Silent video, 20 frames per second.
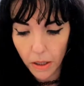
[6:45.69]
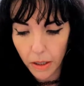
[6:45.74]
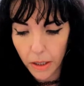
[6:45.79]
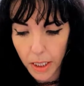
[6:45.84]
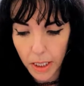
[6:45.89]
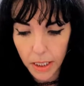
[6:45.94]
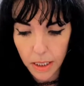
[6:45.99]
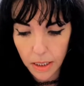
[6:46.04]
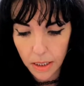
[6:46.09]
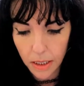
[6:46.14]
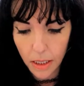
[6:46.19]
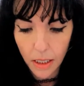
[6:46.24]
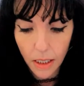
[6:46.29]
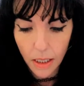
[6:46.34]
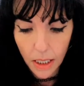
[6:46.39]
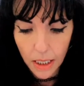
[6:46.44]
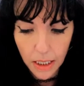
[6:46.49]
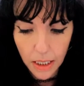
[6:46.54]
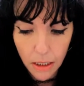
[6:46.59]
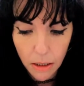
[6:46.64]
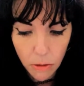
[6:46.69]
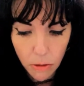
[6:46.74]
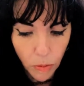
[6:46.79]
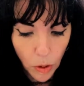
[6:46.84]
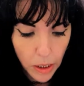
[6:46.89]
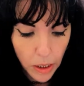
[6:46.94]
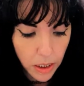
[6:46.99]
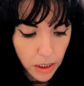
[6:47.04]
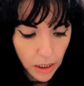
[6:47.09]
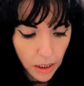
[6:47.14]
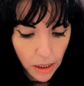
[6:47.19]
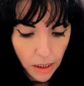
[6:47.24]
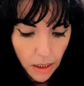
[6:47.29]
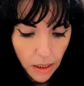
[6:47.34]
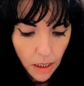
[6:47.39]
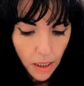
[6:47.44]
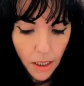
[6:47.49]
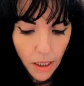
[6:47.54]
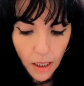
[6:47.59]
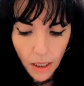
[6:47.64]
It's certainly interesting.
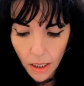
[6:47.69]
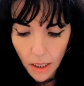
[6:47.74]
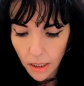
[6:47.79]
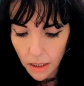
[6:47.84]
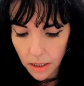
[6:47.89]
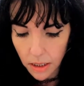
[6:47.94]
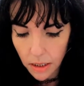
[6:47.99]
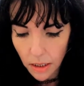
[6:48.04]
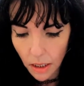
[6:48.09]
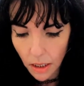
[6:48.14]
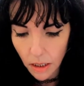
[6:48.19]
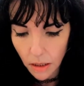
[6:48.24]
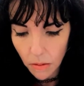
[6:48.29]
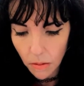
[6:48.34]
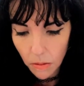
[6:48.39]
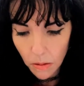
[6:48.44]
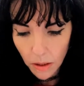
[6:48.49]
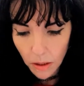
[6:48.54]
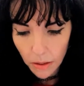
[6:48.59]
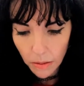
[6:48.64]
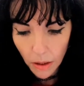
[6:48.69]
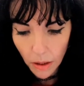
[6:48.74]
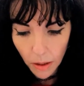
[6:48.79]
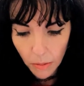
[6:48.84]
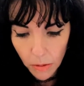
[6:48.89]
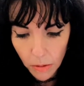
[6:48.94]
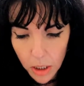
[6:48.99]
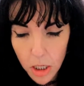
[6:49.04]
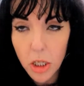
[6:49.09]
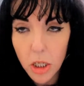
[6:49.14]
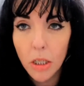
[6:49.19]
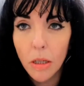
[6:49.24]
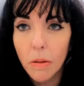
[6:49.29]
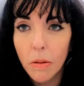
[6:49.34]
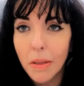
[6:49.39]
So I'm going to show